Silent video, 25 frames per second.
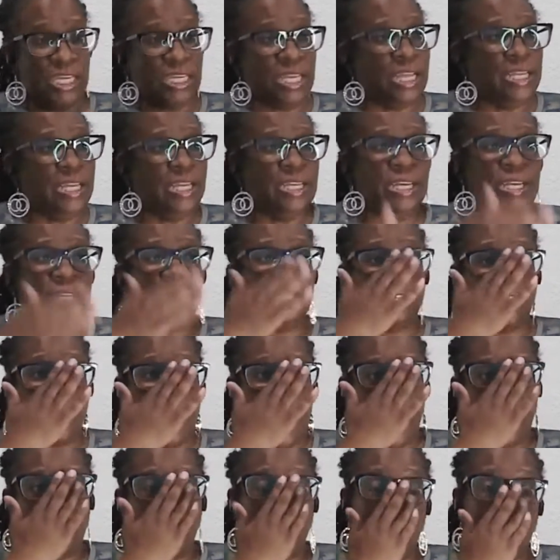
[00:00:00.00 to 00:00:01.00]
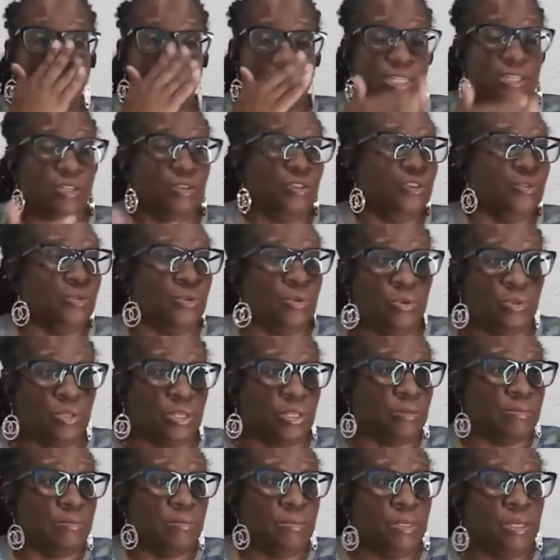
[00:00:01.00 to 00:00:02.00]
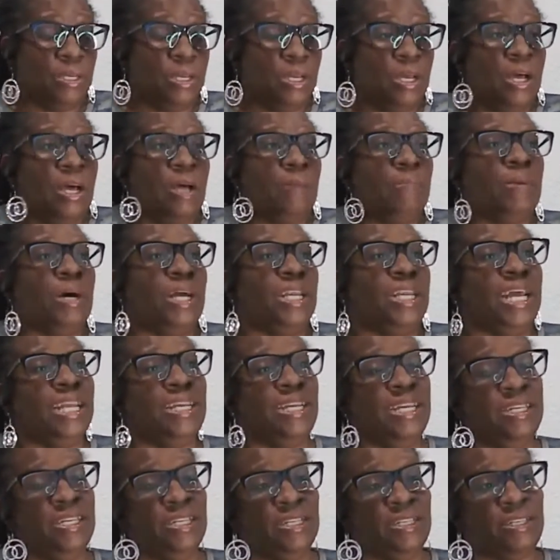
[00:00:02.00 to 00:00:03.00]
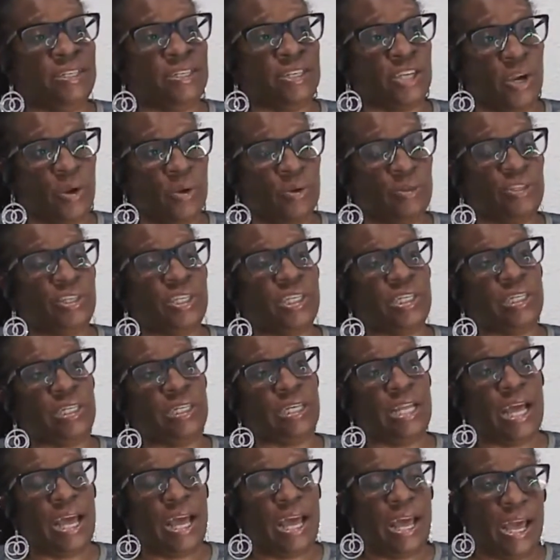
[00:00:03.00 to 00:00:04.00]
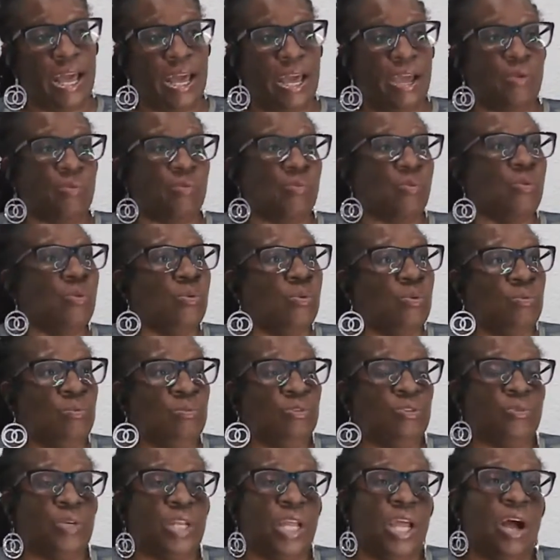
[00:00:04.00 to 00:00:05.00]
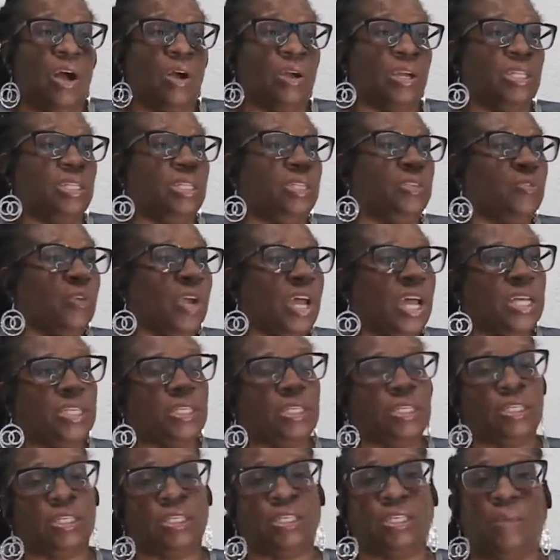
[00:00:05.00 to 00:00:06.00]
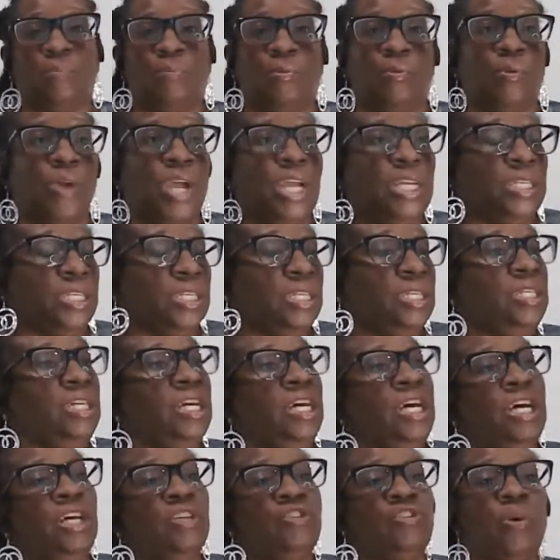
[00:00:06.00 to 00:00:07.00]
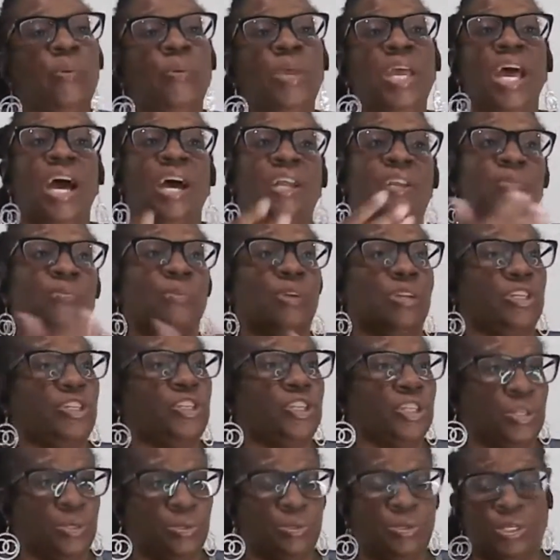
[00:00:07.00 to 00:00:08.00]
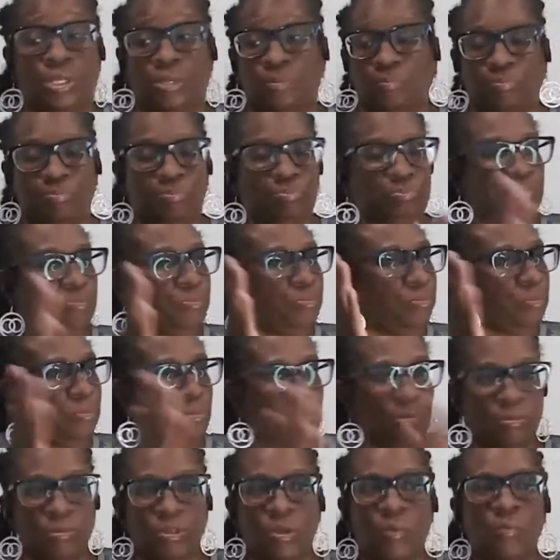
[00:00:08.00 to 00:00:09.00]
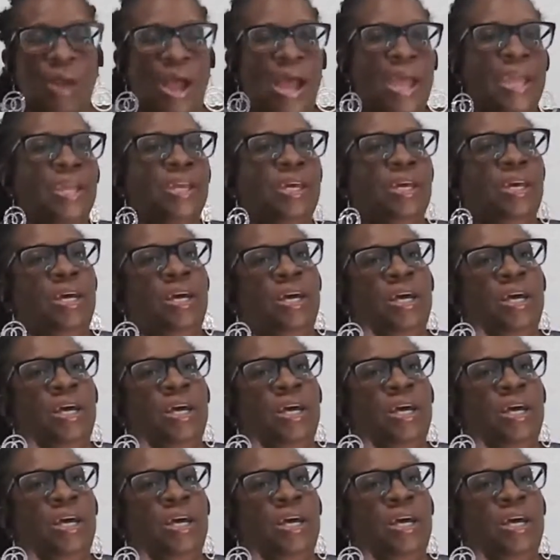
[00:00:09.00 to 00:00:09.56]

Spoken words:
they needed I could have did in Jerusalem, but they needed a church that had rooms where they all could dress and separation. So we had to rent a church, right?